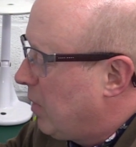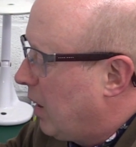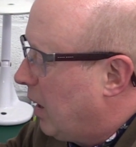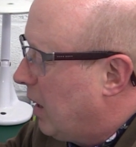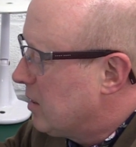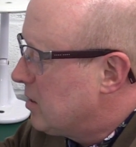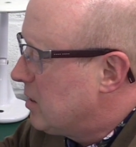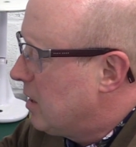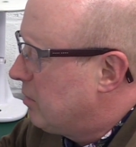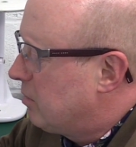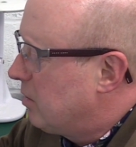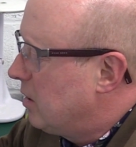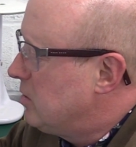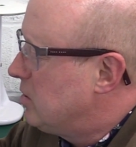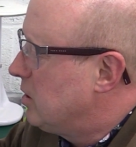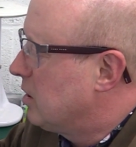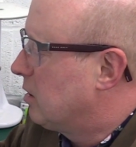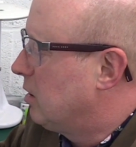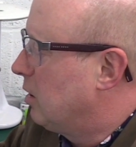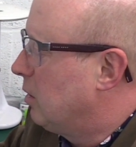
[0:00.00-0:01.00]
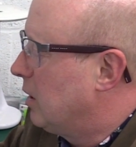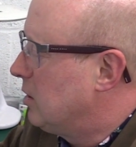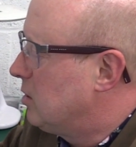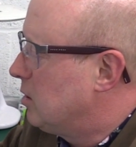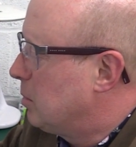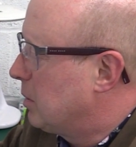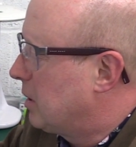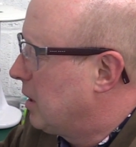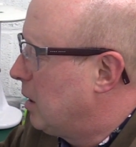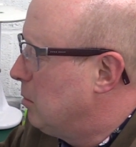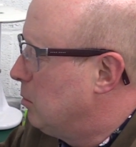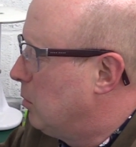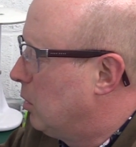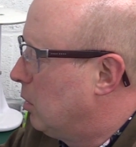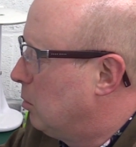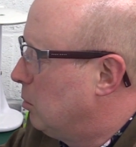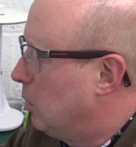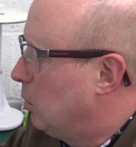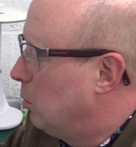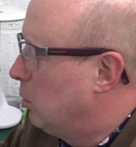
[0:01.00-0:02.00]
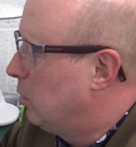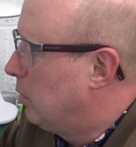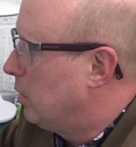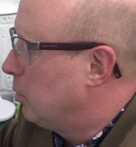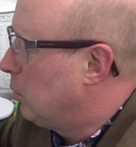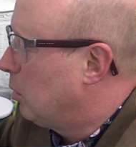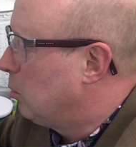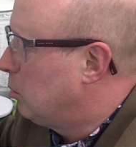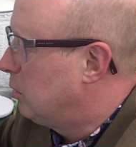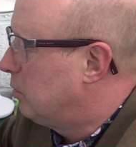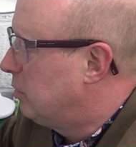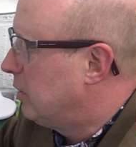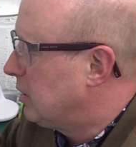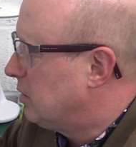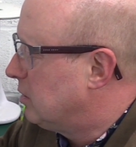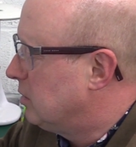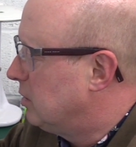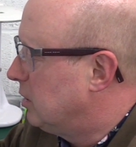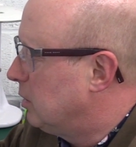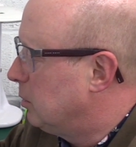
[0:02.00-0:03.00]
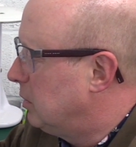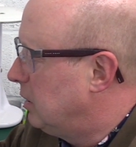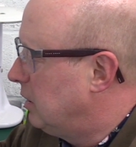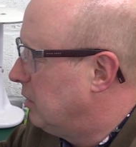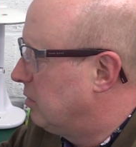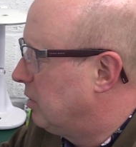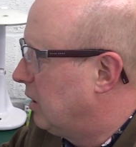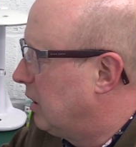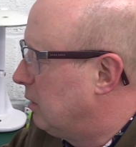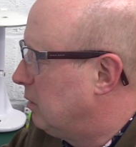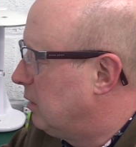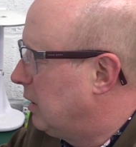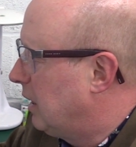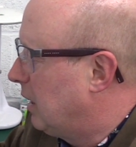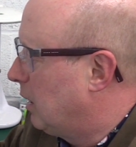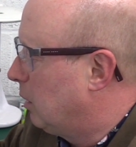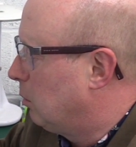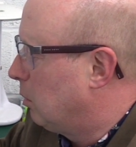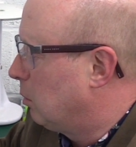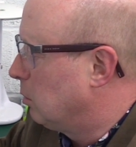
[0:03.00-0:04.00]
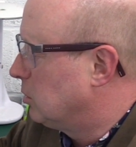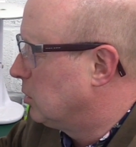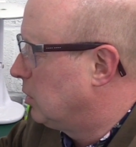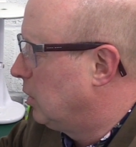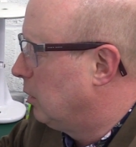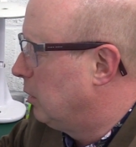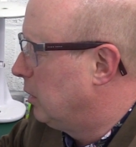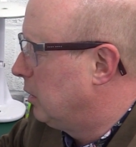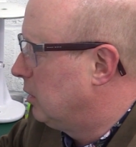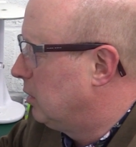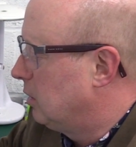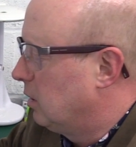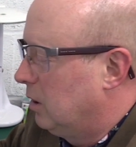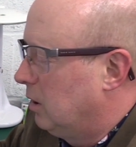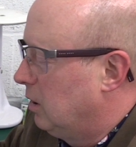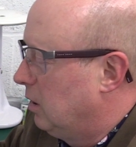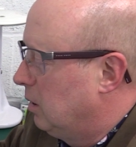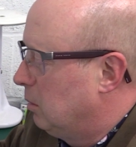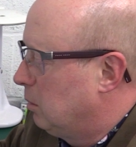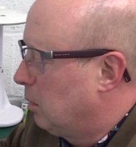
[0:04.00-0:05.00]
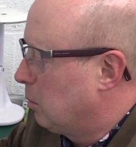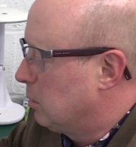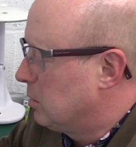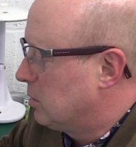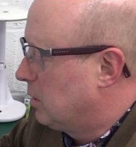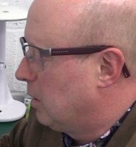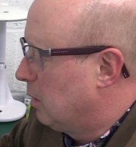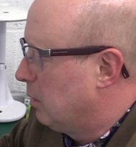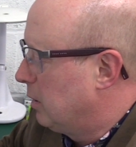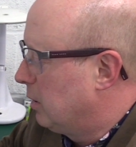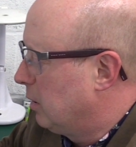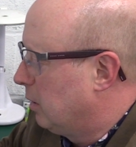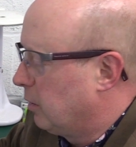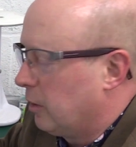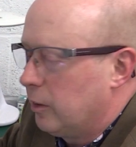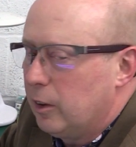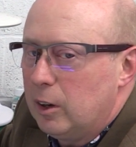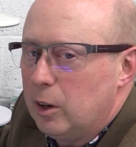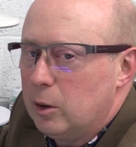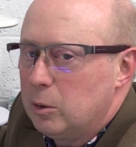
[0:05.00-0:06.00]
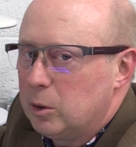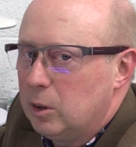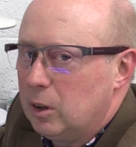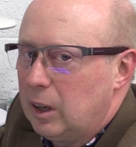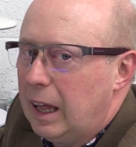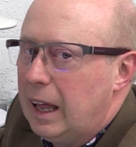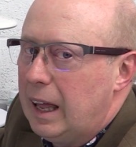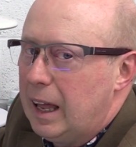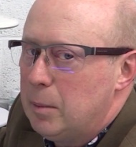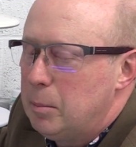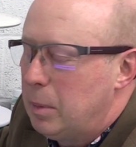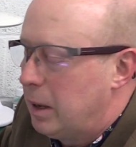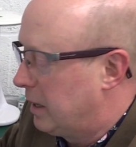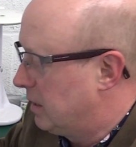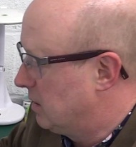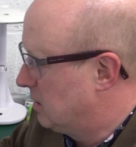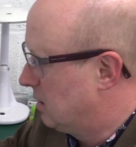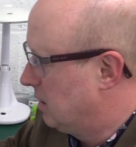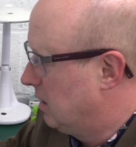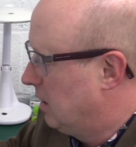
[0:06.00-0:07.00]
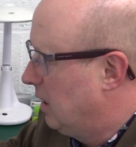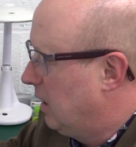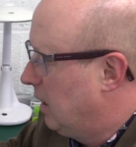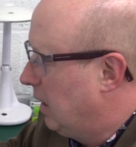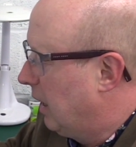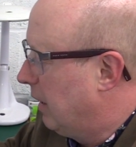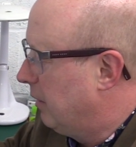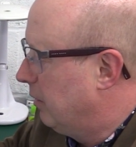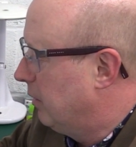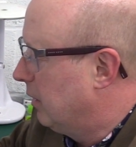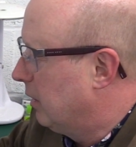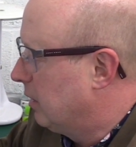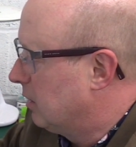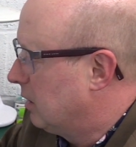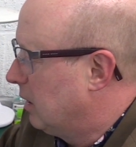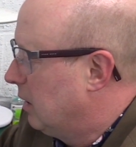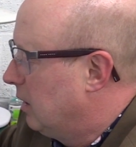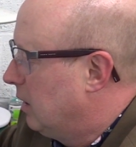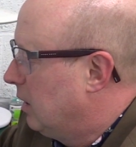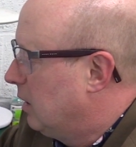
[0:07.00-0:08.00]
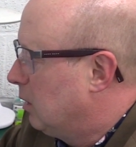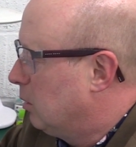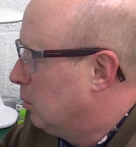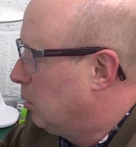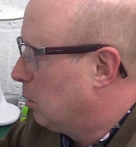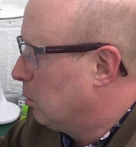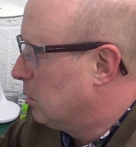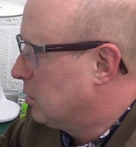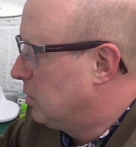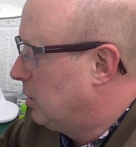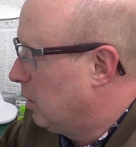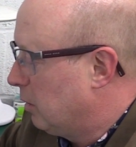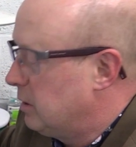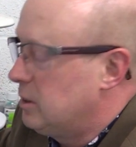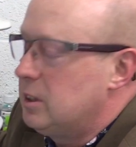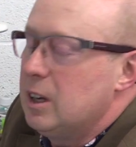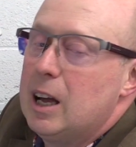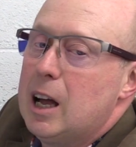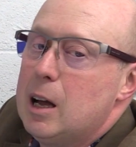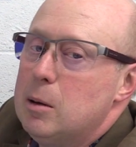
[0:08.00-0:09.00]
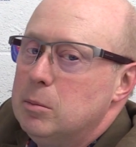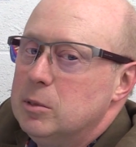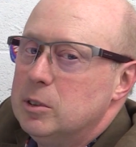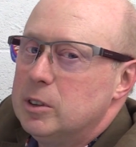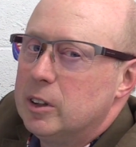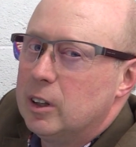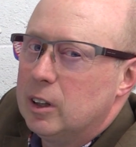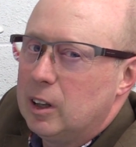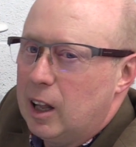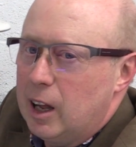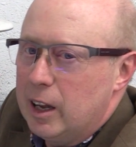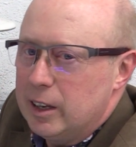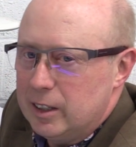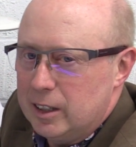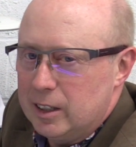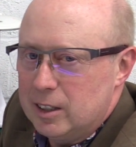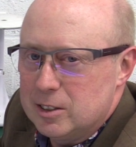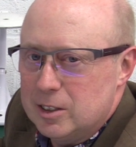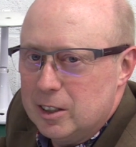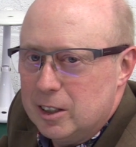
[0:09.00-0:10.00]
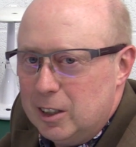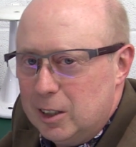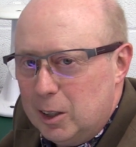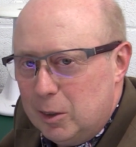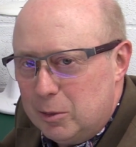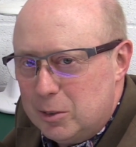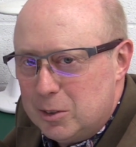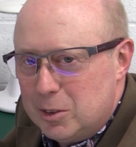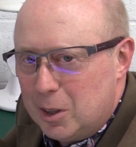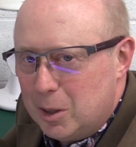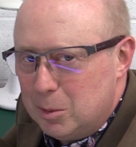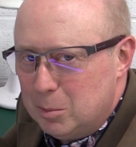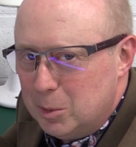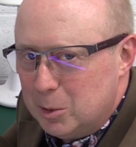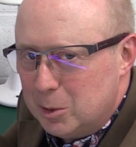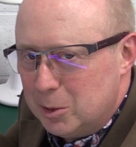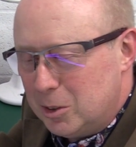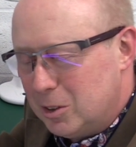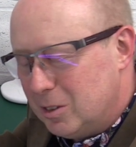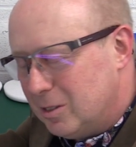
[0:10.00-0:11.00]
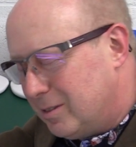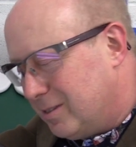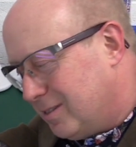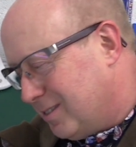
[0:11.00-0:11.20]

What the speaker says: As their friendship grew, Andrew became more and more worried. What would Victor do when he found out what was going on at the local air base, and that what was going to happen to the Lightnings that he loves so much?